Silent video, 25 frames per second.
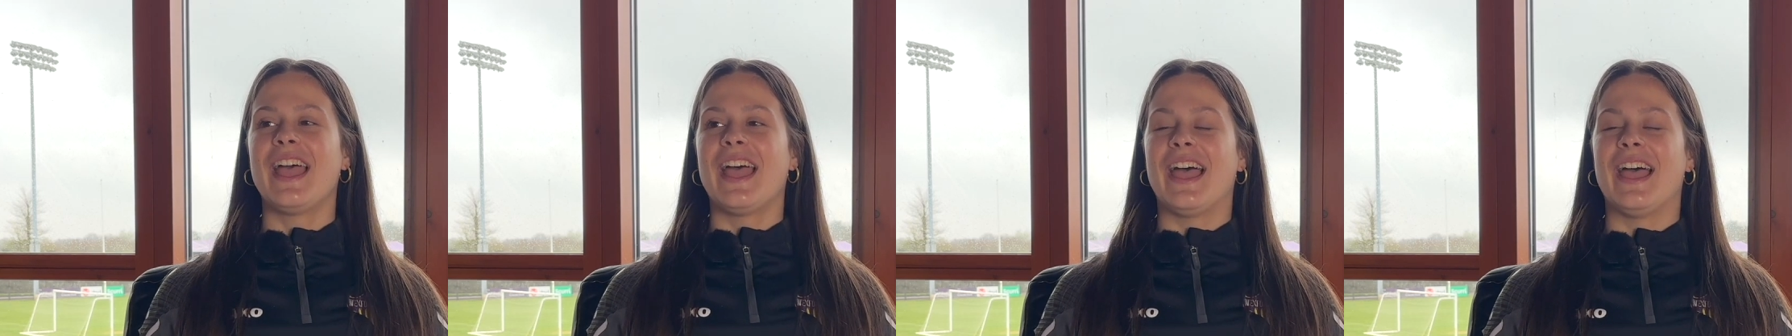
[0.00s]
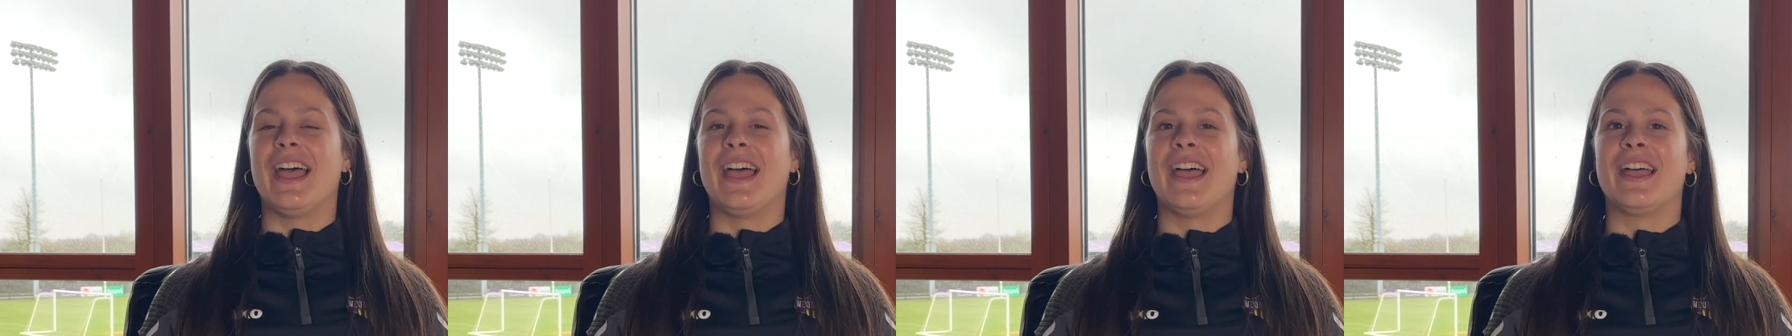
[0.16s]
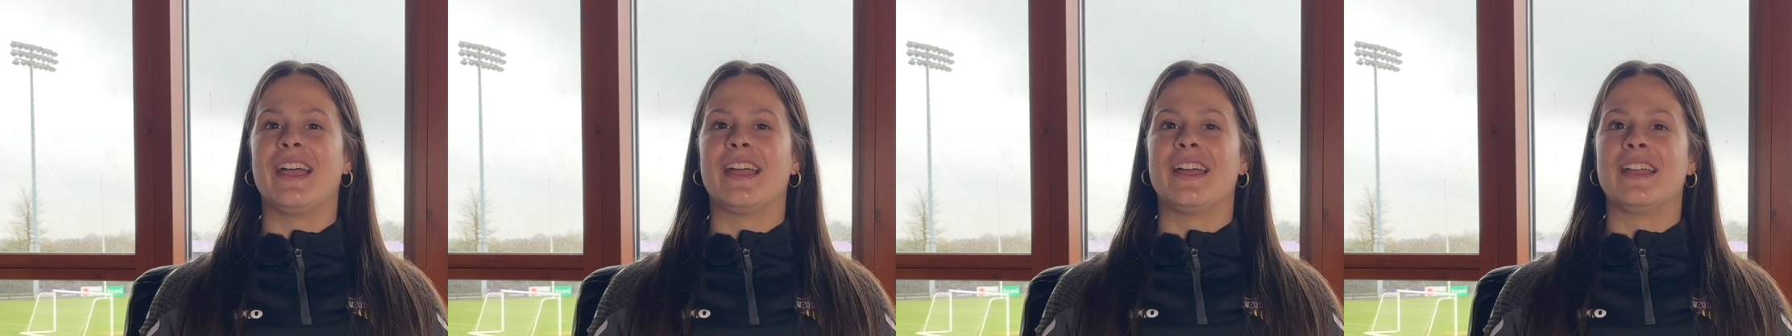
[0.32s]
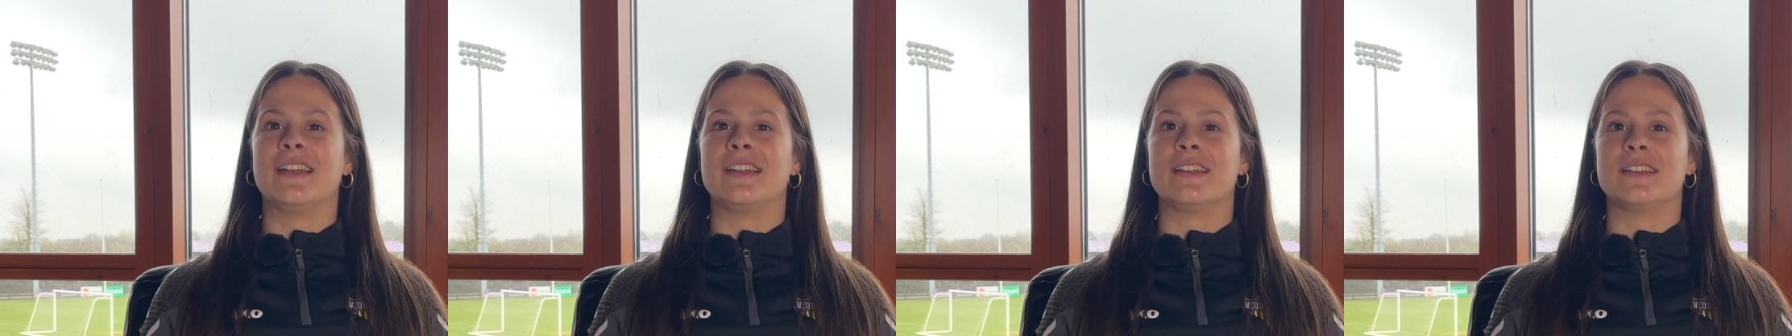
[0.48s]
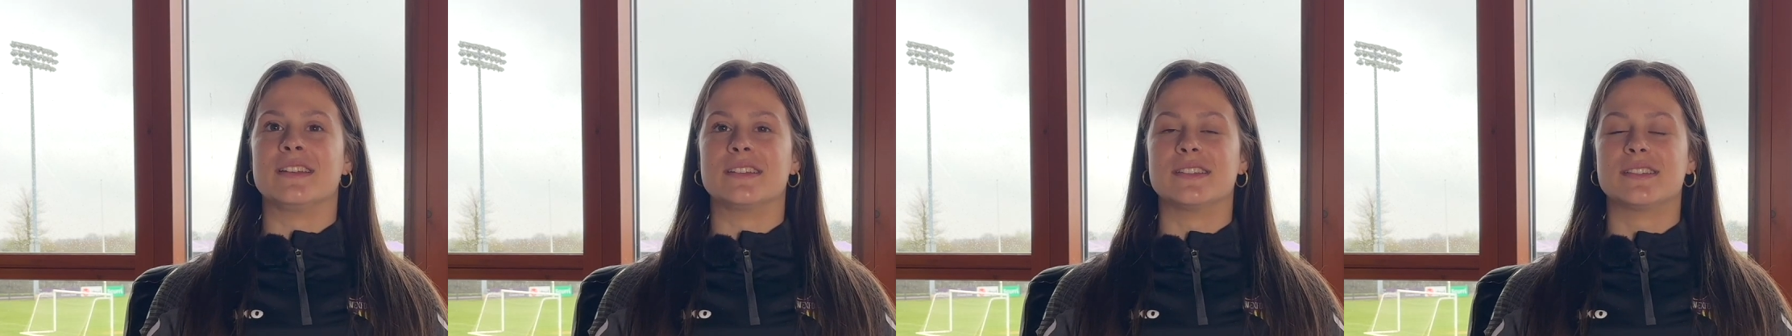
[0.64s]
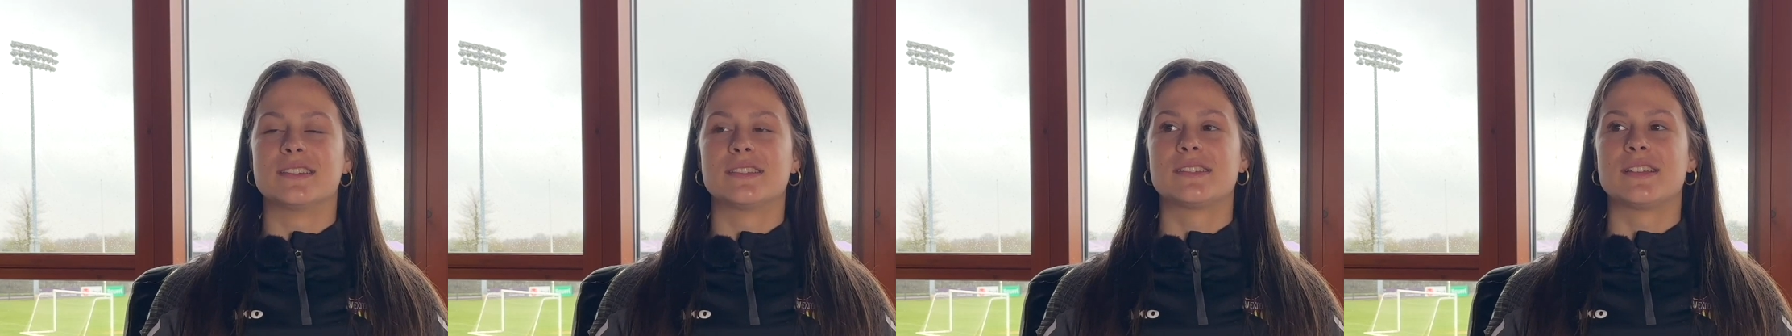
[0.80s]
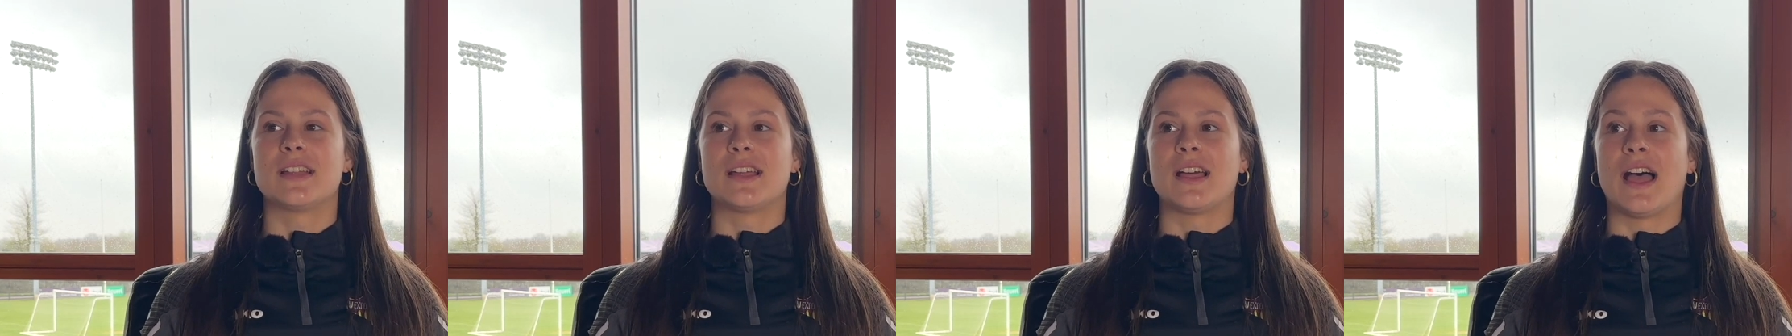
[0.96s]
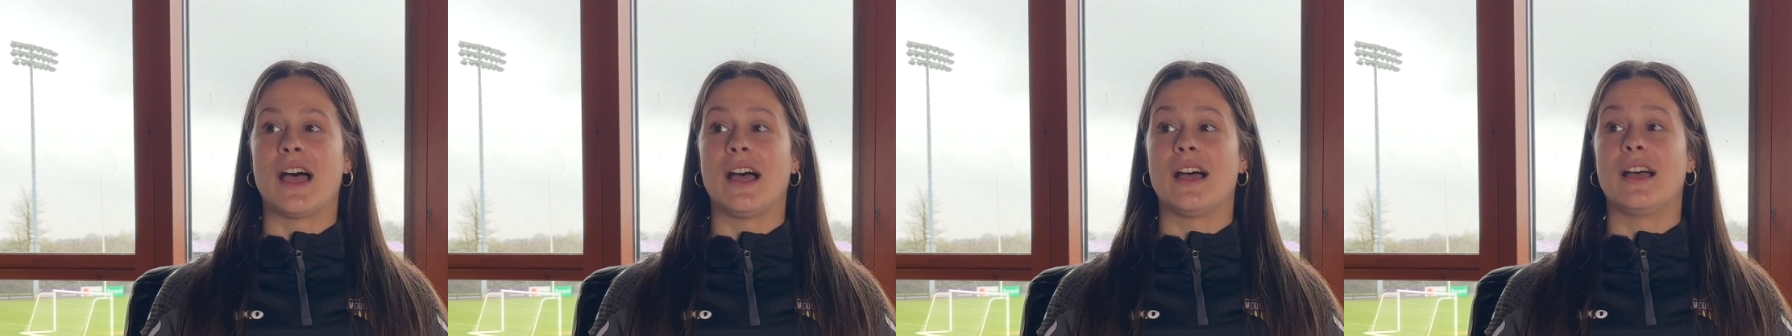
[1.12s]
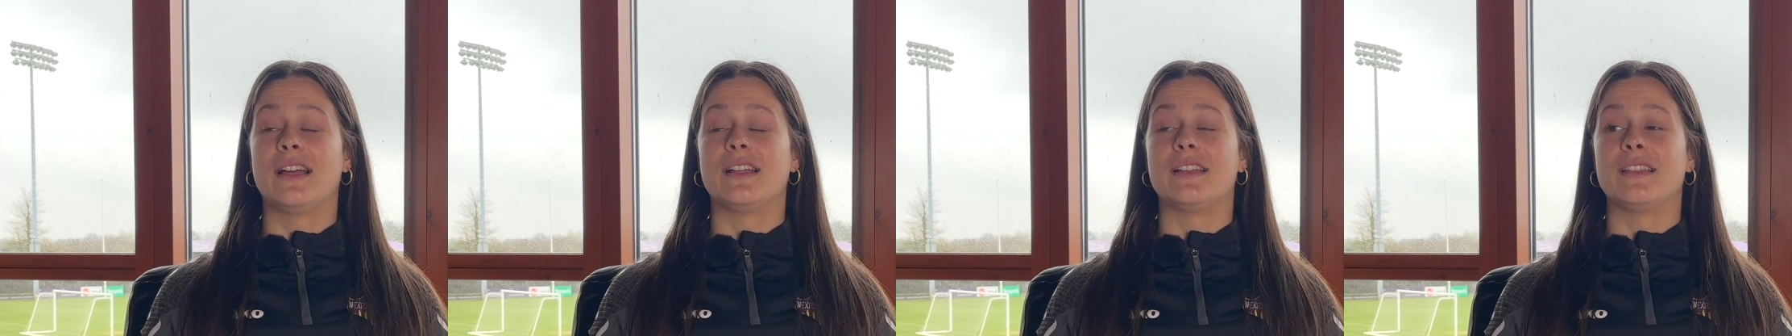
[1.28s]
and
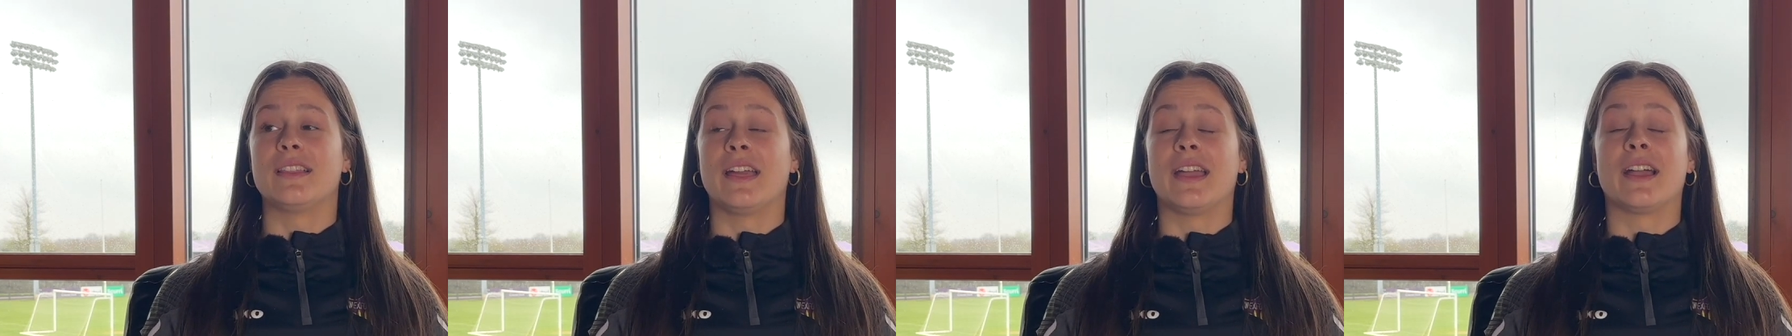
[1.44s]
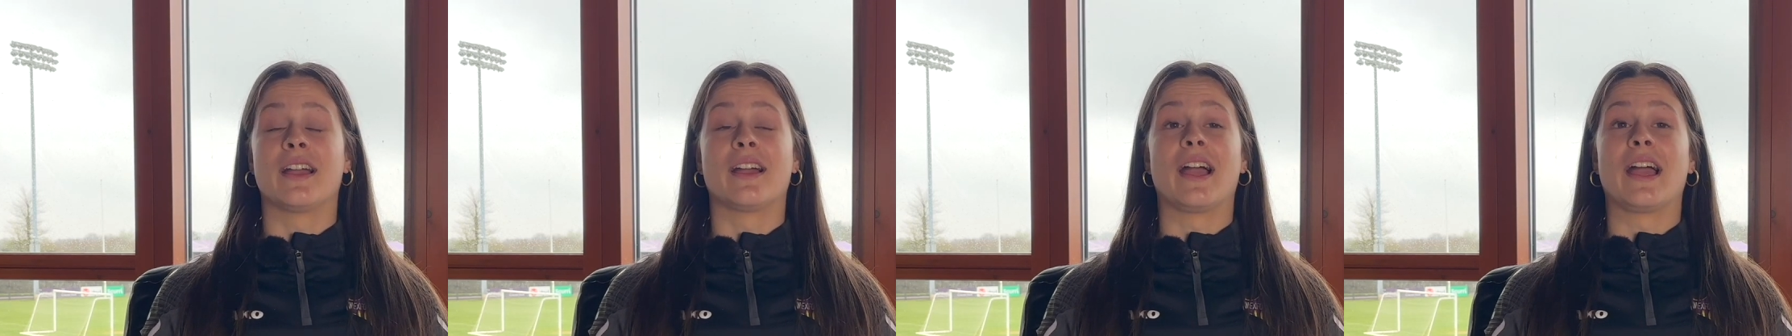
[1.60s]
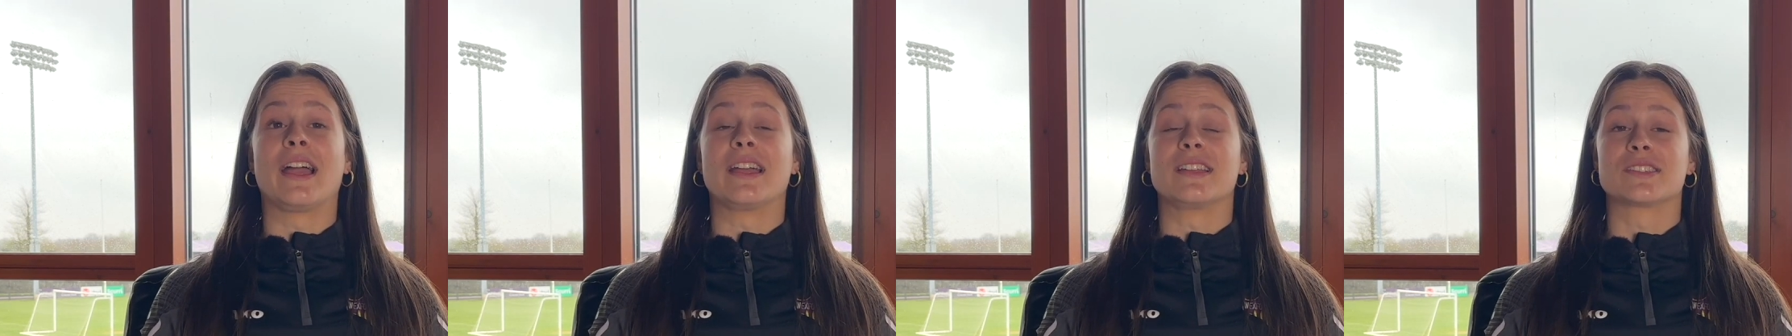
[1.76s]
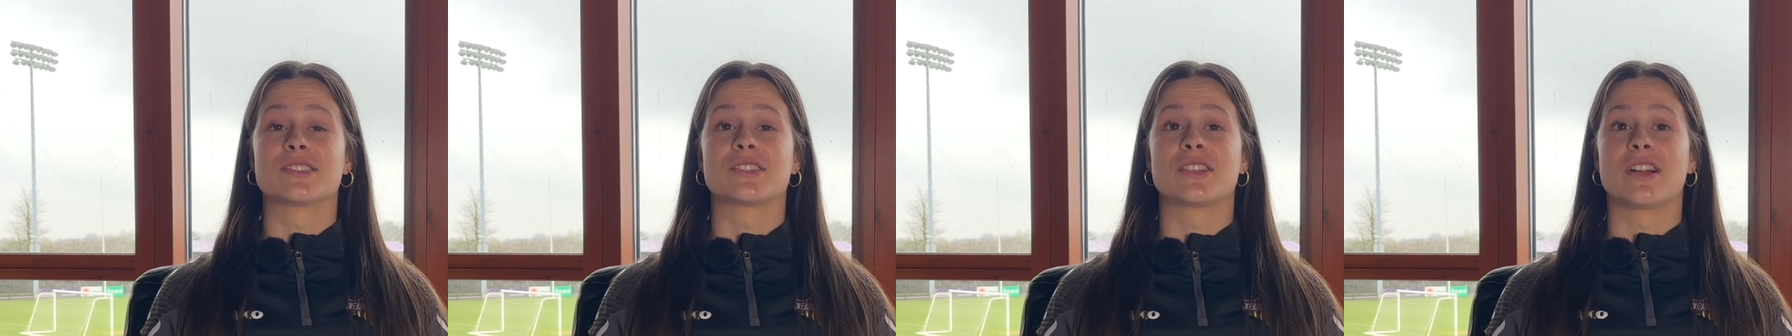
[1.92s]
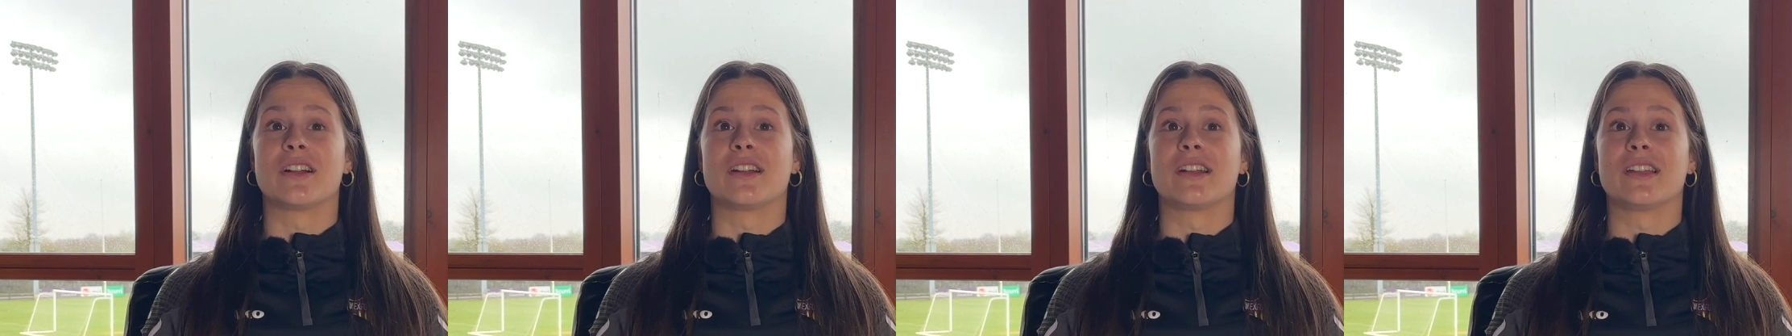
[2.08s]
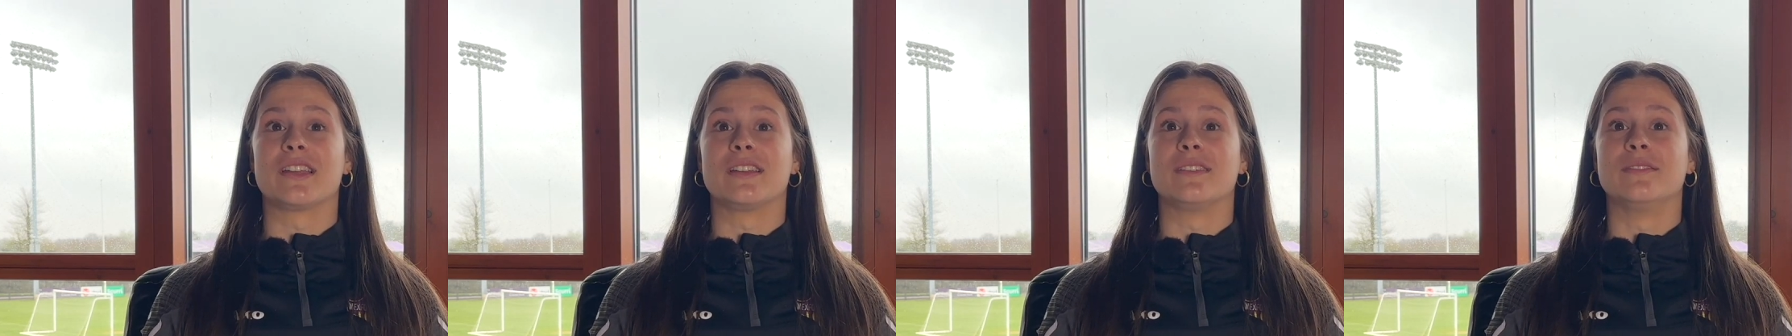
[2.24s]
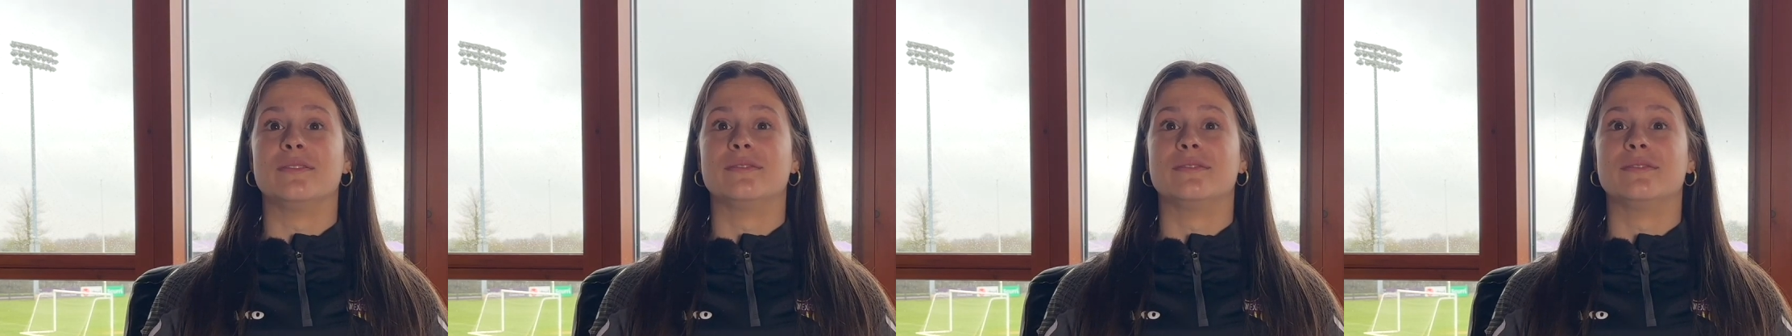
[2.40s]
there I started